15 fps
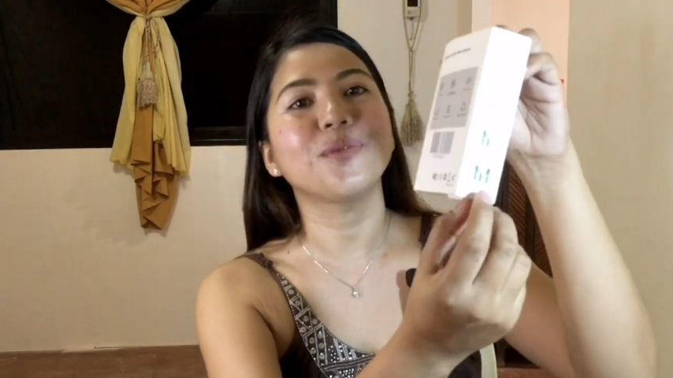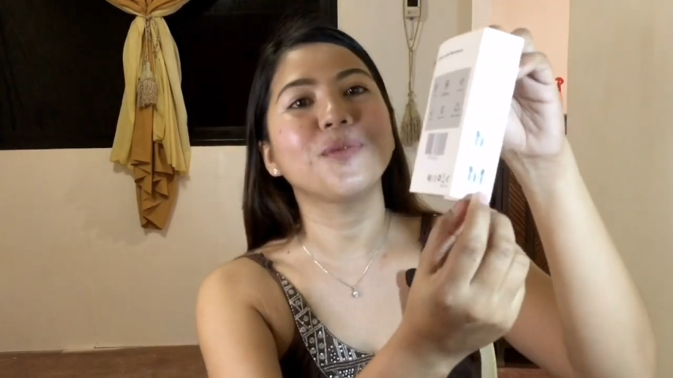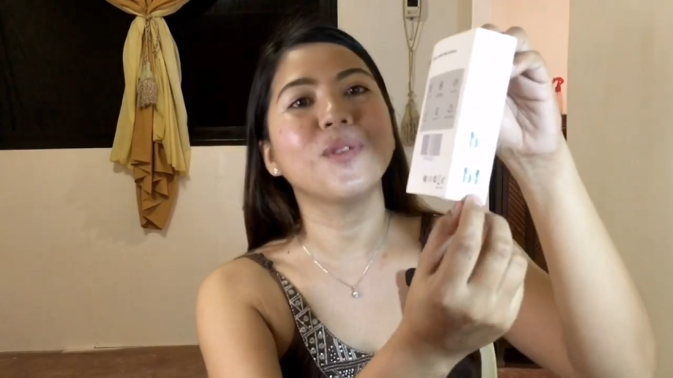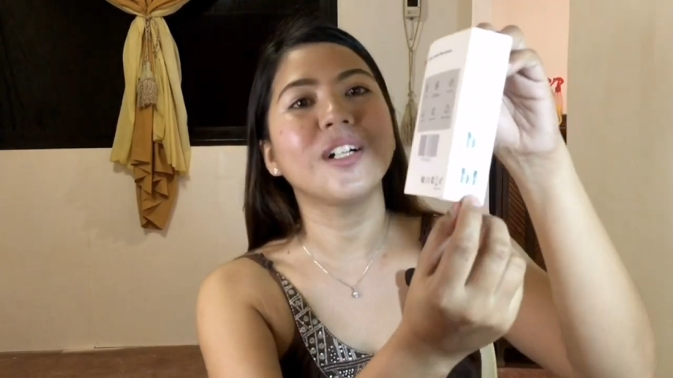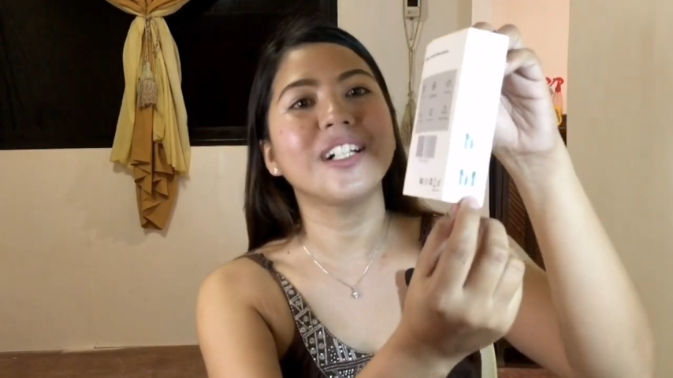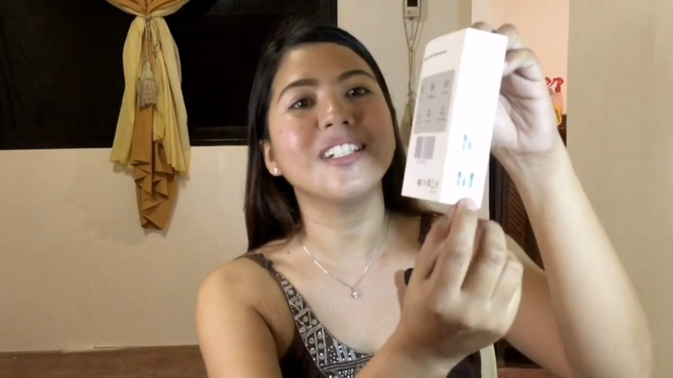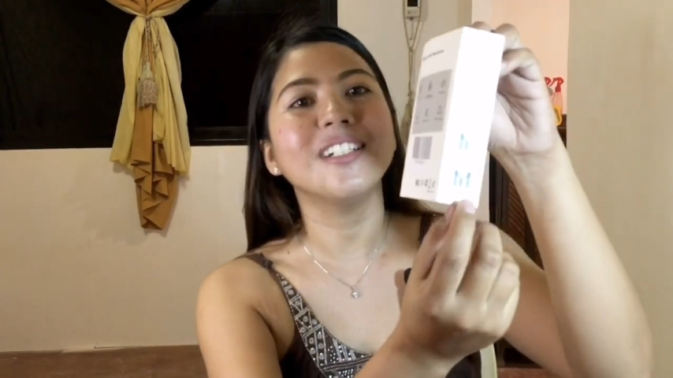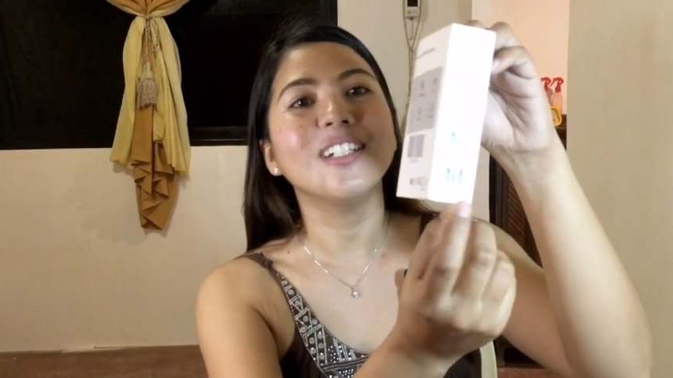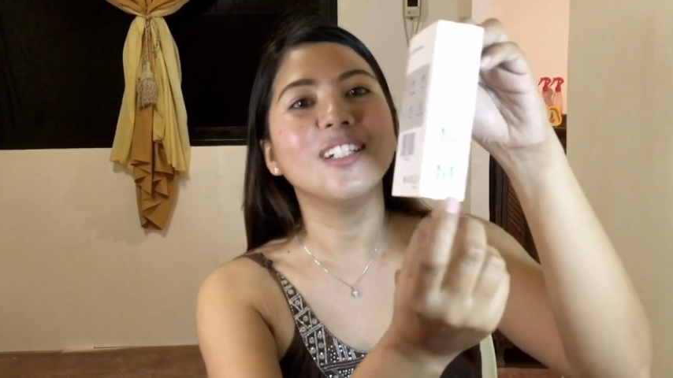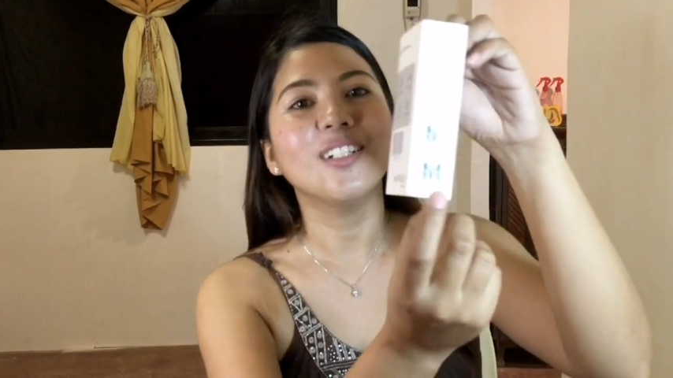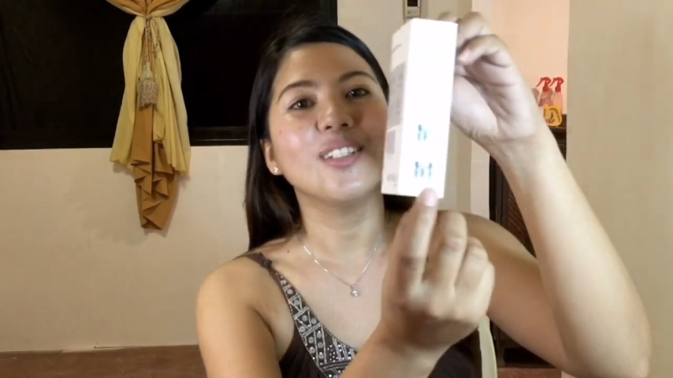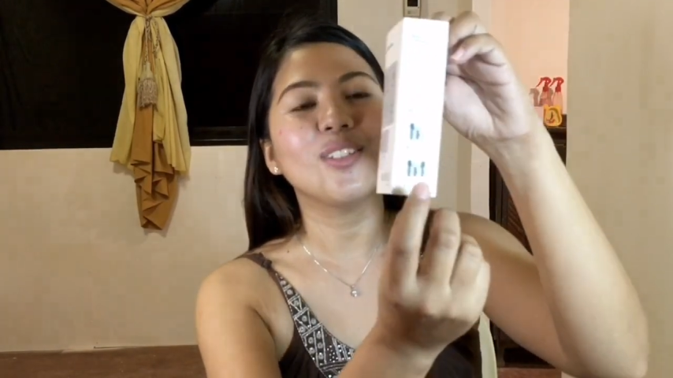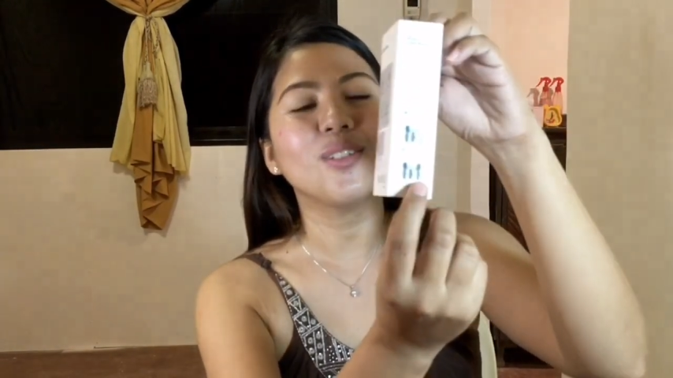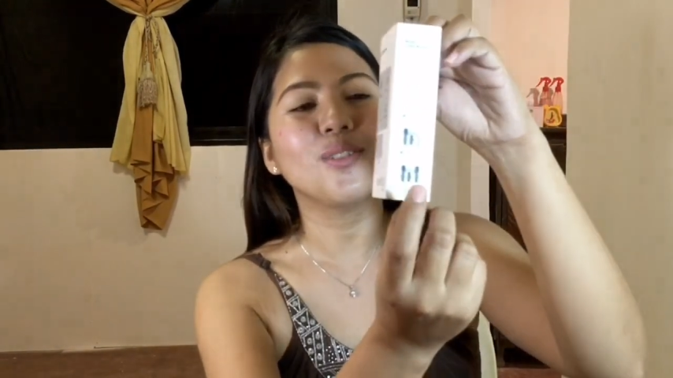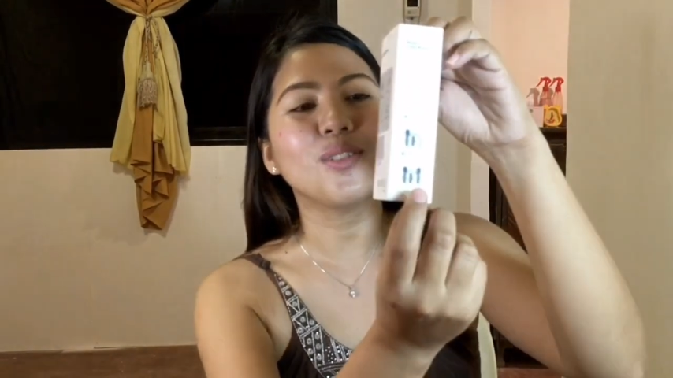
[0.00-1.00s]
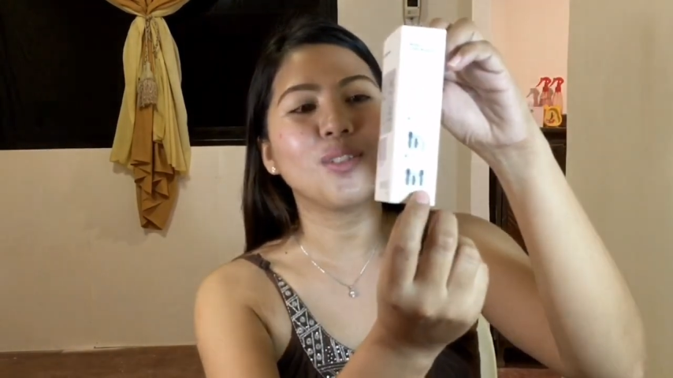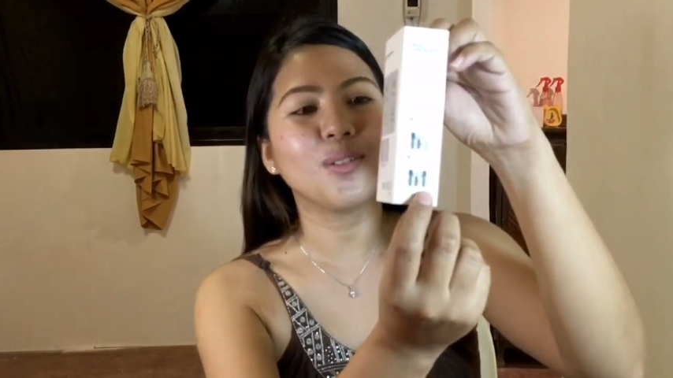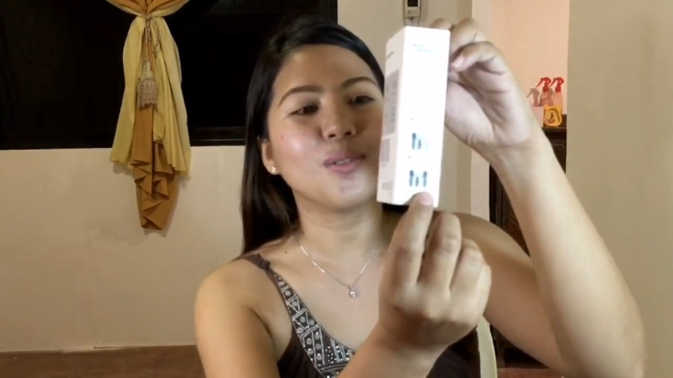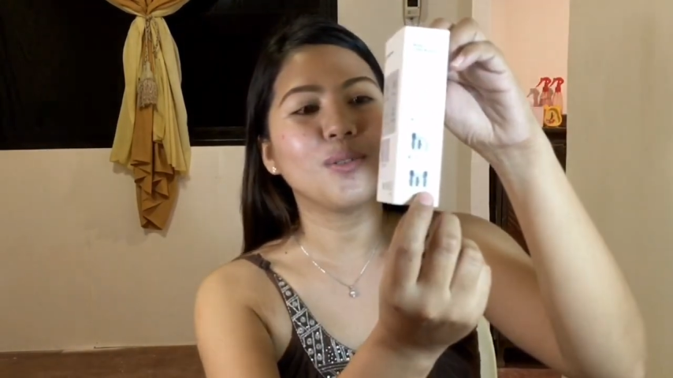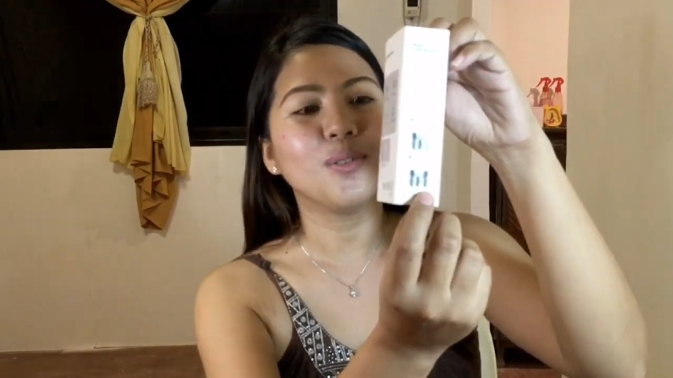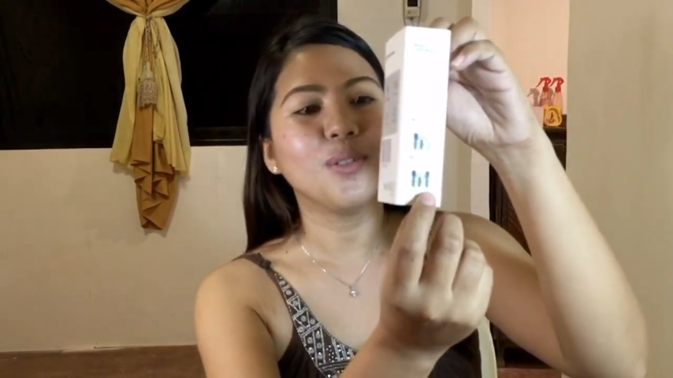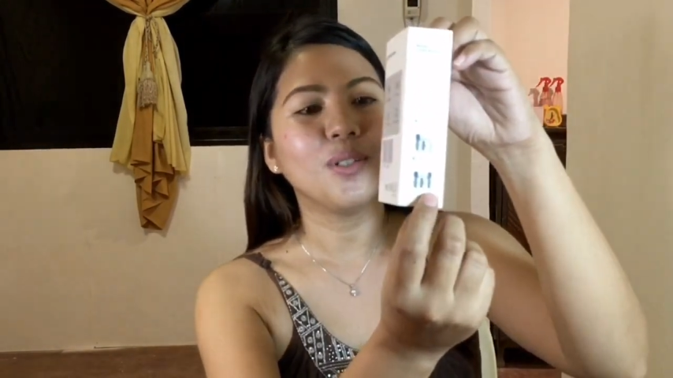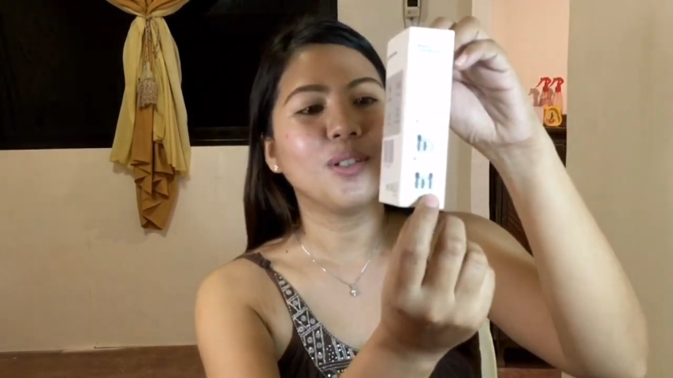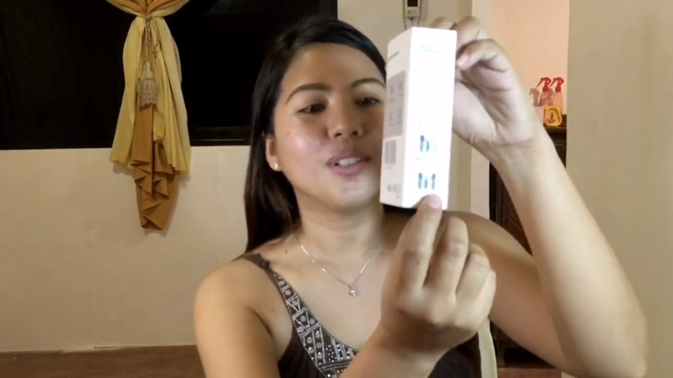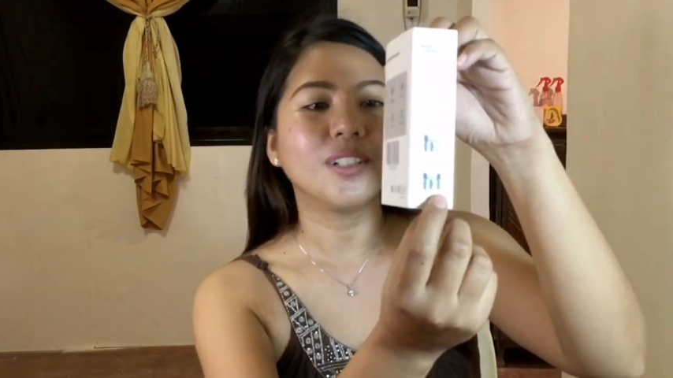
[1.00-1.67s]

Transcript: 1-to-2